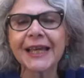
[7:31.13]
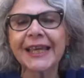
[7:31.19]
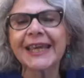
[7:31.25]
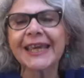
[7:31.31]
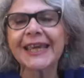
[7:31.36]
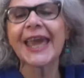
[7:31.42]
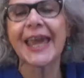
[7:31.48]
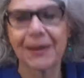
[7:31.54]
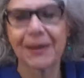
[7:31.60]
a
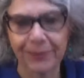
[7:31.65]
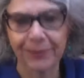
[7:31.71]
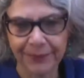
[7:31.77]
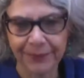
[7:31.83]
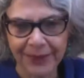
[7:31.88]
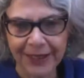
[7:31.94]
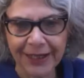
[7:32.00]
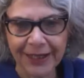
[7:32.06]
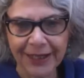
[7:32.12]
game.
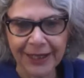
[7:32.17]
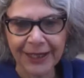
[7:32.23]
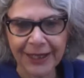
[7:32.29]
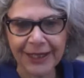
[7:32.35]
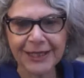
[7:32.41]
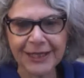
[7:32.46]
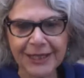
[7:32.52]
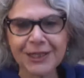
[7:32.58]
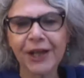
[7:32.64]

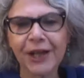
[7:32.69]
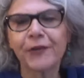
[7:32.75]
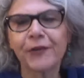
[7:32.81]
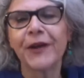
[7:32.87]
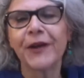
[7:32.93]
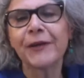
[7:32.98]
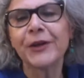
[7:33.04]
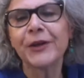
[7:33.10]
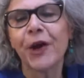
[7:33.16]
It's like,
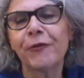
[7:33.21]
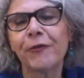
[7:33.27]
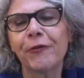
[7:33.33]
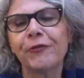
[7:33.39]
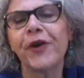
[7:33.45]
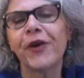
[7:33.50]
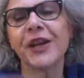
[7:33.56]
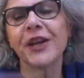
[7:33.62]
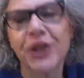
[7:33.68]
you know, a
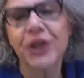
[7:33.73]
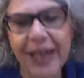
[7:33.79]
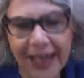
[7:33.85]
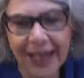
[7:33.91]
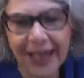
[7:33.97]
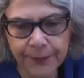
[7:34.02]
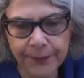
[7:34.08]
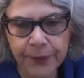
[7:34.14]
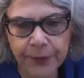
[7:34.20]
fun
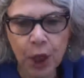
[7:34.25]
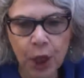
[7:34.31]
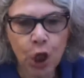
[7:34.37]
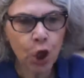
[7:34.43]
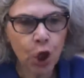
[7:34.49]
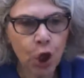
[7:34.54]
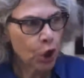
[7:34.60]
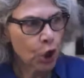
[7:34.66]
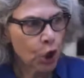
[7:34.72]
game.
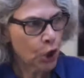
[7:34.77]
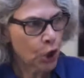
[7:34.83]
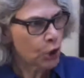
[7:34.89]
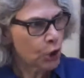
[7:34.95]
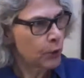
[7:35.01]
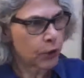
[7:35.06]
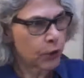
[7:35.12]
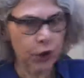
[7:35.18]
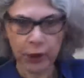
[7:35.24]

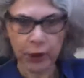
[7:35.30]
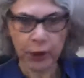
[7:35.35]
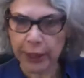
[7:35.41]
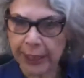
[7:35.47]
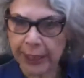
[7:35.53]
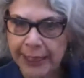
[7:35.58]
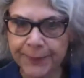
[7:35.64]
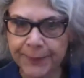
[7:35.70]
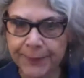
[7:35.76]
There are
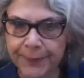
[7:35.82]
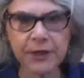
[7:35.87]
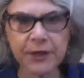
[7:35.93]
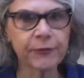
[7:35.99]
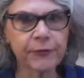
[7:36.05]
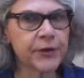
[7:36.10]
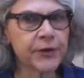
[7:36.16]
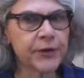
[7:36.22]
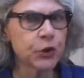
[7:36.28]
clips
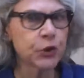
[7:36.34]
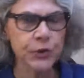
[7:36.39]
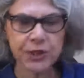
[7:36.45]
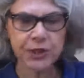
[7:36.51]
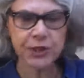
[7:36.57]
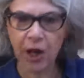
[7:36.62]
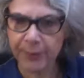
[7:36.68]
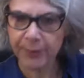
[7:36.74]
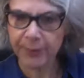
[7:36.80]
of
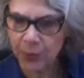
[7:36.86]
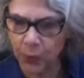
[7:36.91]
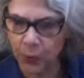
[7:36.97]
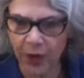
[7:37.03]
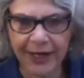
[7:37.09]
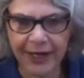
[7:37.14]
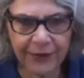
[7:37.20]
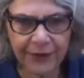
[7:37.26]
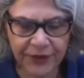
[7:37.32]
videos coming
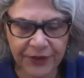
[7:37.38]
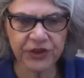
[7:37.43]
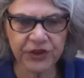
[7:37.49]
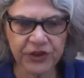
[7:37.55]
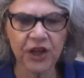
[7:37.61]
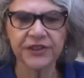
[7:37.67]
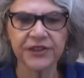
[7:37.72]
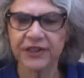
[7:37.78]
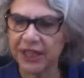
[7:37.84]
one after
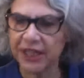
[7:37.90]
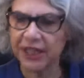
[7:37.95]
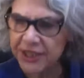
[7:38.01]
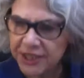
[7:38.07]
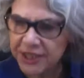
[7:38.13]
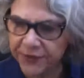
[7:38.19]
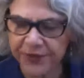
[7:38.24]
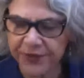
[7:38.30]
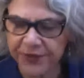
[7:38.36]
the other
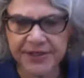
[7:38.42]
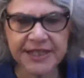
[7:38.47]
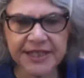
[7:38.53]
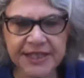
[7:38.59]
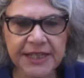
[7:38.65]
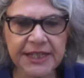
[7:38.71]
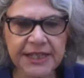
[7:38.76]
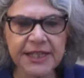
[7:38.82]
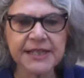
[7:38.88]
in different
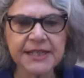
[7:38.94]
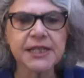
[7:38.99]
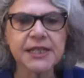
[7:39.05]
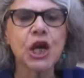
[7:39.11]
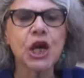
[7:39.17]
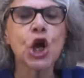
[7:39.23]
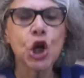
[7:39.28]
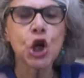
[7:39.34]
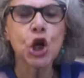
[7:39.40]

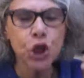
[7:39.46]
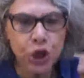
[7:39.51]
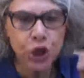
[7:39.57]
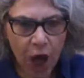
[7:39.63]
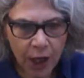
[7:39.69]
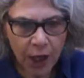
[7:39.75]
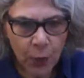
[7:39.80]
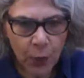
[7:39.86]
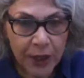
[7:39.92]
cities.
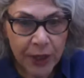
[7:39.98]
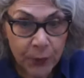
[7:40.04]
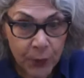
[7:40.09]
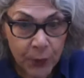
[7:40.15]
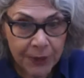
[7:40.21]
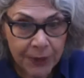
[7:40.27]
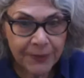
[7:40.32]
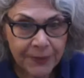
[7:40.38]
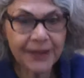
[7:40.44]
Young
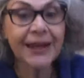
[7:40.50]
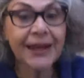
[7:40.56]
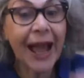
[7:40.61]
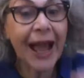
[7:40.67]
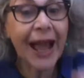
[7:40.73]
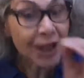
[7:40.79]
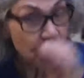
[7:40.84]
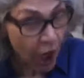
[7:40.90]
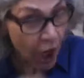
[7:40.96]
women
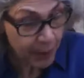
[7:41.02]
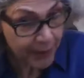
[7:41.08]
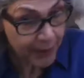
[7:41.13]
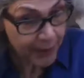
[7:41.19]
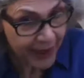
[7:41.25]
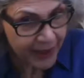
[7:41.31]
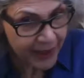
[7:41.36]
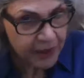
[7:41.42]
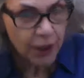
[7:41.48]
and young
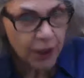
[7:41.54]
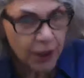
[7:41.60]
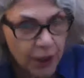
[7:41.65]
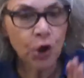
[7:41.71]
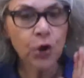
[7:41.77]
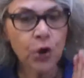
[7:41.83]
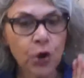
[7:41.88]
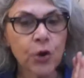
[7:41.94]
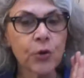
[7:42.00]
men
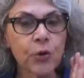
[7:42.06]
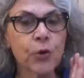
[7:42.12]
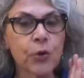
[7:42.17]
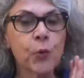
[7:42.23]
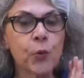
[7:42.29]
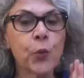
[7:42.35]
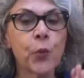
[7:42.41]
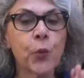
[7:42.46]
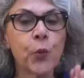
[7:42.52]

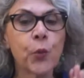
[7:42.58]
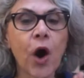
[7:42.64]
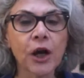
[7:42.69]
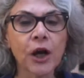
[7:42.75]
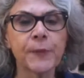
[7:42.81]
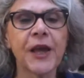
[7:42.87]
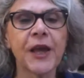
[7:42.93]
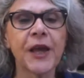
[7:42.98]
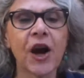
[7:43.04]

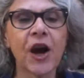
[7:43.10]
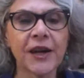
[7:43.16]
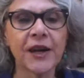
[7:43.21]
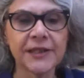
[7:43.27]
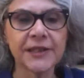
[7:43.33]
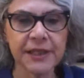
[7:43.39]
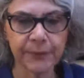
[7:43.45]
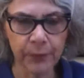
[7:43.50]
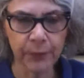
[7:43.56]
walk
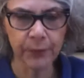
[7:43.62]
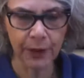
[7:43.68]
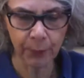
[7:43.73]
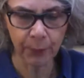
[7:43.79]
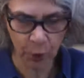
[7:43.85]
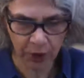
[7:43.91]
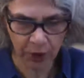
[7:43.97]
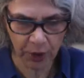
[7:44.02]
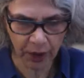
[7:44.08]
behind the
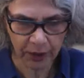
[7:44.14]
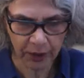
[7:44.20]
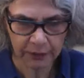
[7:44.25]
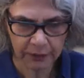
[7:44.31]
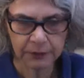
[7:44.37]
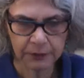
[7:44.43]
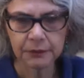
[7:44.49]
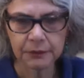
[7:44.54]
mullah,